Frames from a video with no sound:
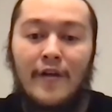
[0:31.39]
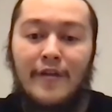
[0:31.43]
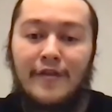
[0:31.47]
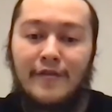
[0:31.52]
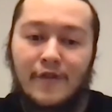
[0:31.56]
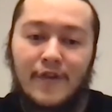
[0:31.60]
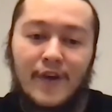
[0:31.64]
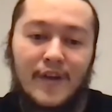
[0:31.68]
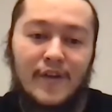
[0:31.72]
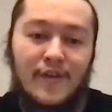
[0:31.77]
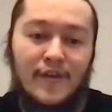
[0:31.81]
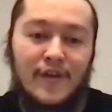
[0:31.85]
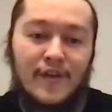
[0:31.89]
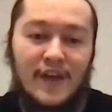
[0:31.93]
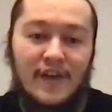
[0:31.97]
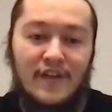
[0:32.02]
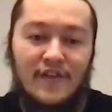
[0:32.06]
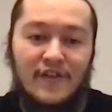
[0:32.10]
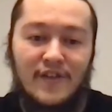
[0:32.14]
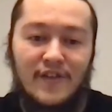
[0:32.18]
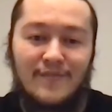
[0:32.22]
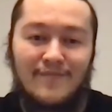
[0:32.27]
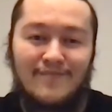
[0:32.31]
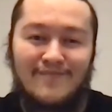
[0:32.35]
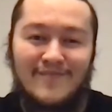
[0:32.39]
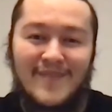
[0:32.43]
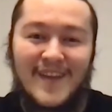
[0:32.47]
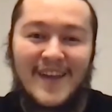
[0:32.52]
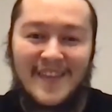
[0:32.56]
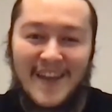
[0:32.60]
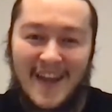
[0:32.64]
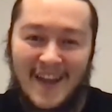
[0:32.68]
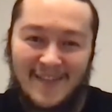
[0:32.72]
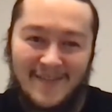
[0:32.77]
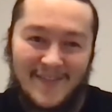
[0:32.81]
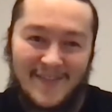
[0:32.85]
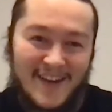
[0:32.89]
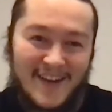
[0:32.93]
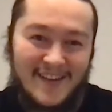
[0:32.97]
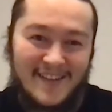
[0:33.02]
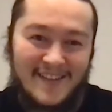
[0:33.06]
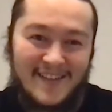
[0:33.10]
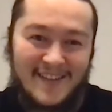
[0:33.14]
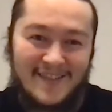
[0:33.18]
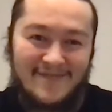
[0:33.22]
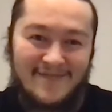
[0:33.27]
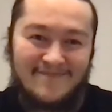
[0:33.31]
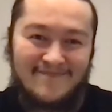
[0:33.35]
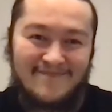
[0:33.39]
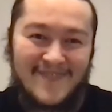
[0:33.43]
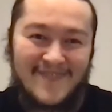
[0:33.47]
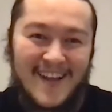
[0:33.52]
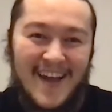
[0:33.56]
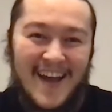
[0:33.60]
through education and advocacy.